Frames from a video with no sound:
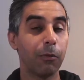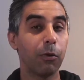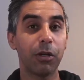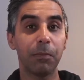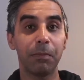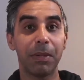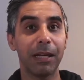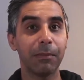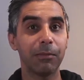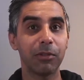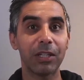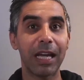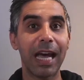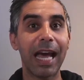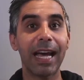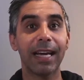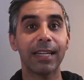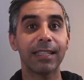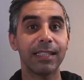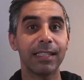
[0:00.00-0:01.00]
I want to be able
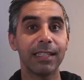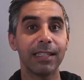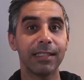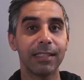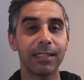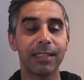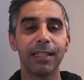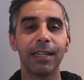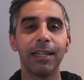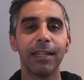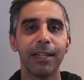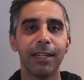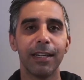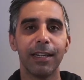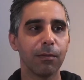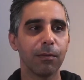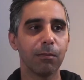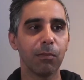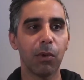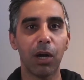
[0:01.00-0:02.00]
to access
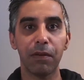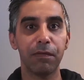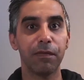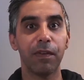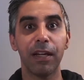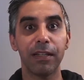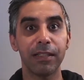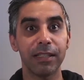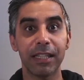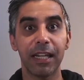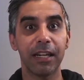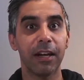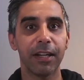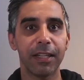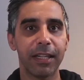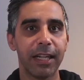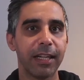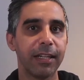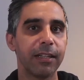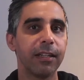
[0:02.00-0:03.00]
my funds that
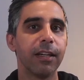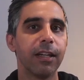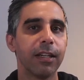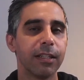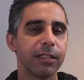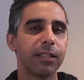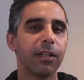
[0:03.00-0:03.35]
I need.